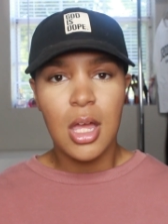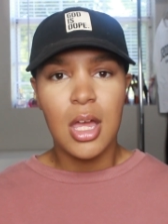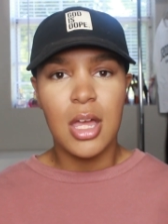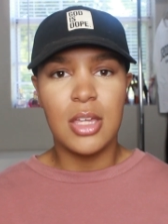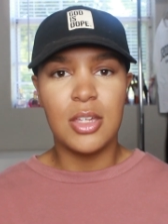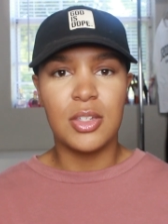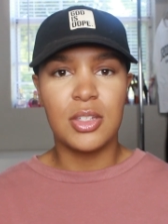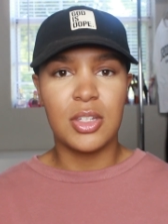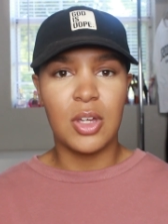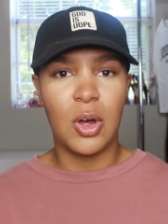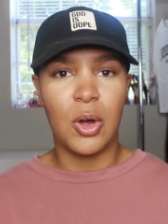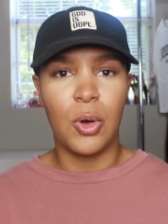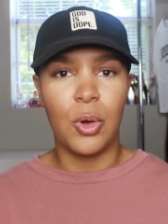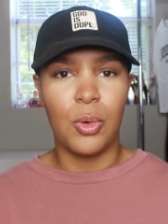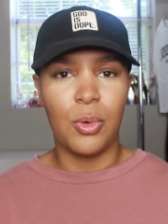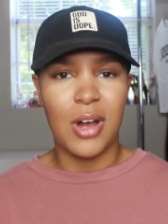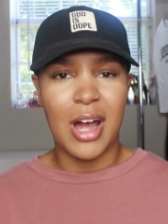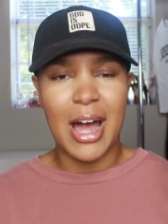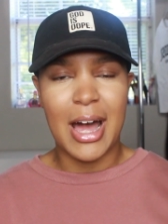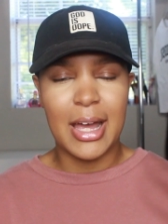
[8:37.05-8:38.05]
And
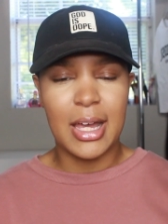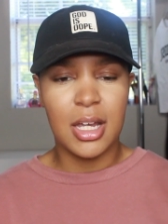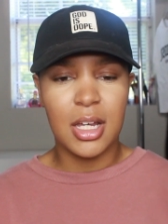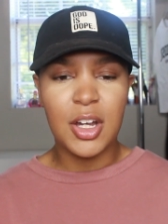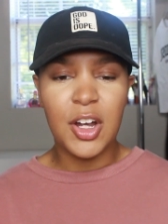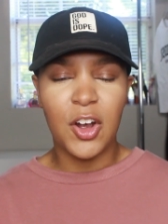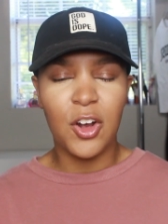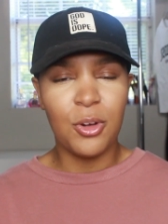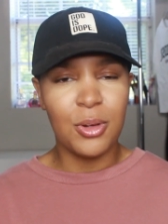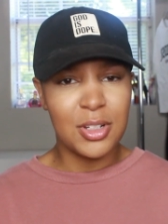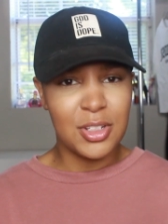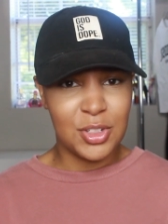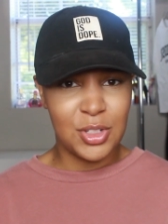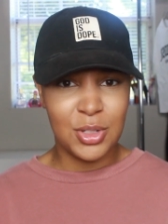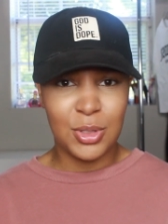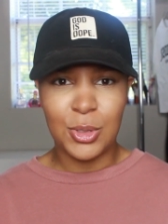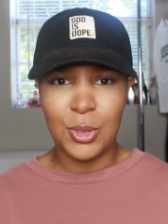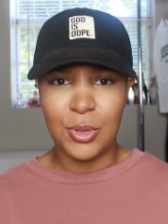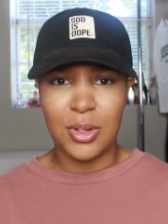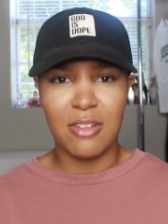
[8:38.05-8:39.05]
so I encourage
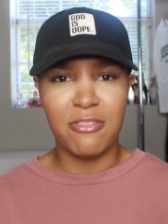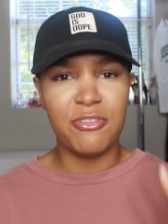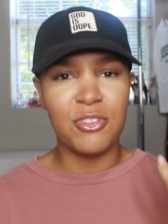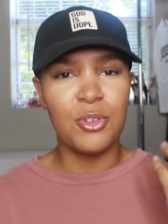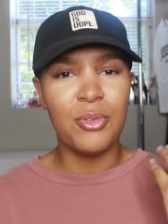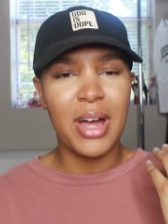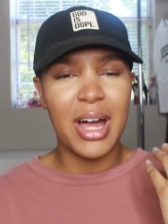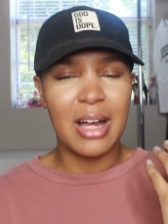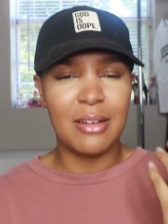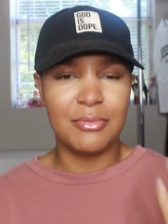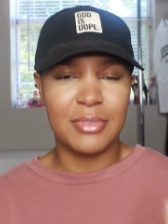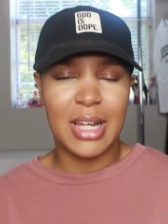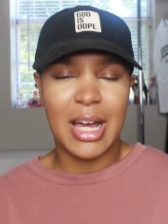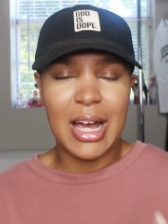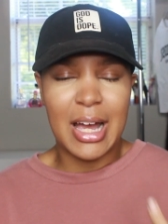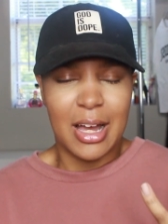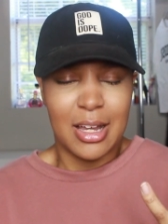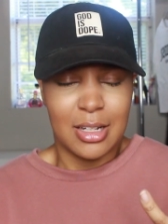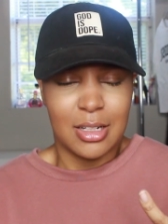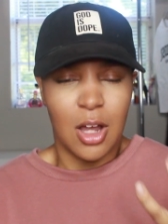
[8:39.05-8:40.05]
you, if you have
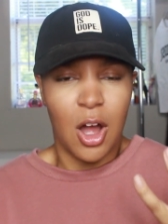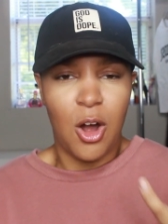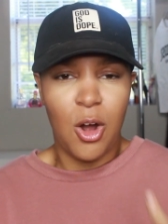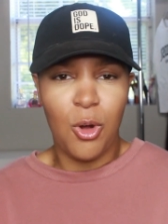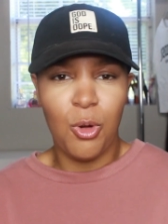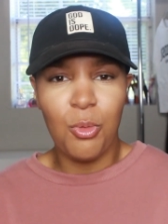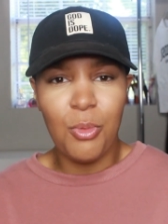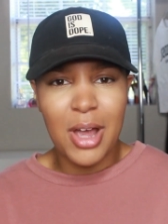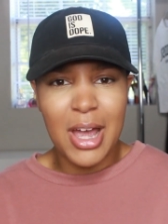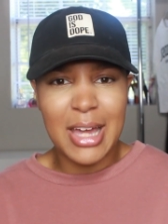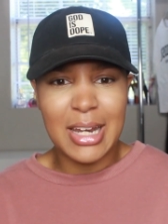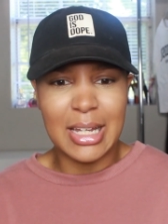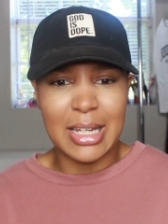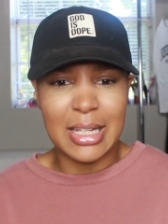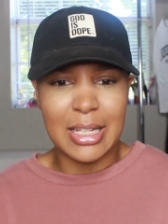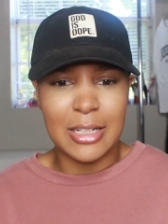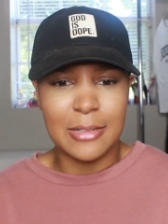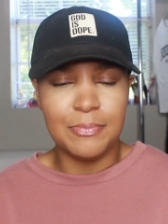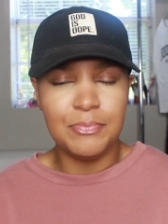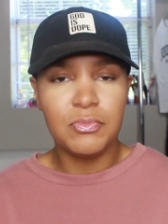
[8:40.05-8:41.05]
not
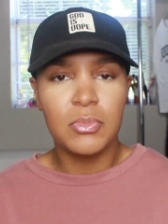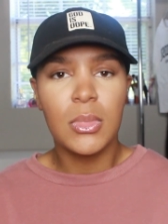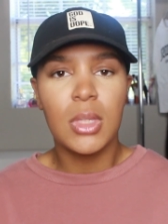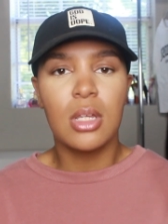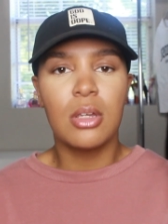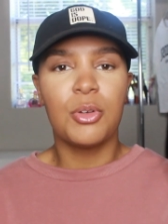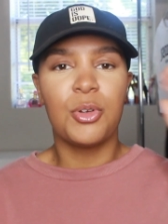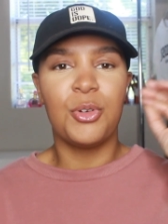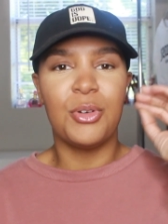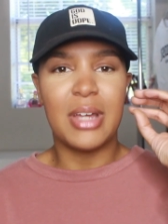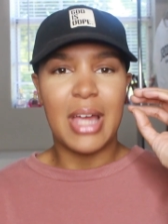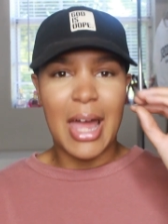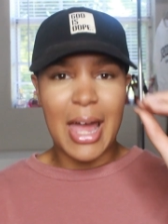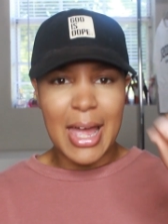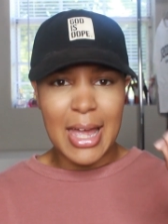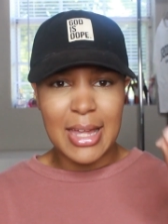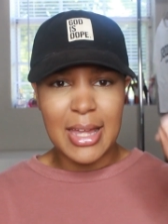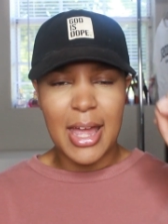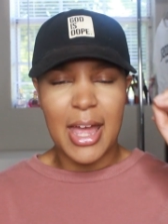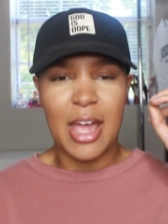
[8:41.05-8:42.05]
already,
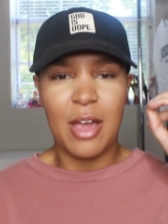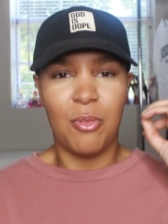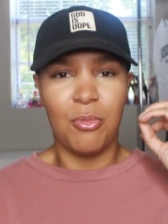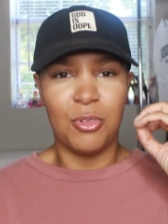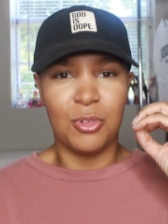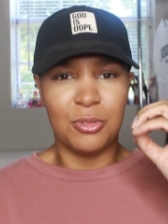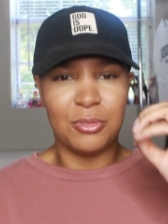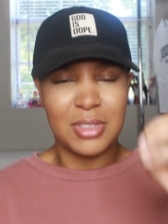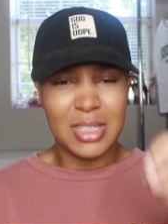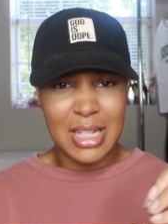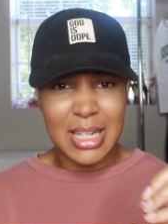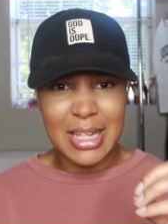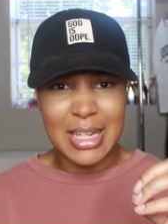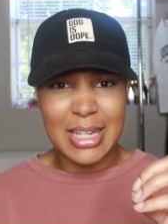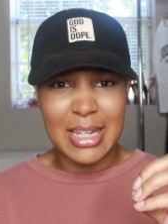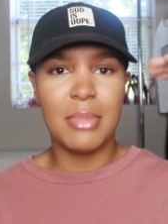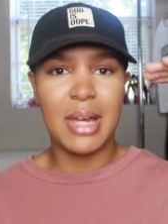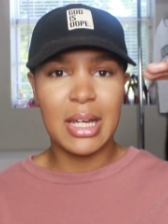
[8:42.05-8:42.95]
create a routine.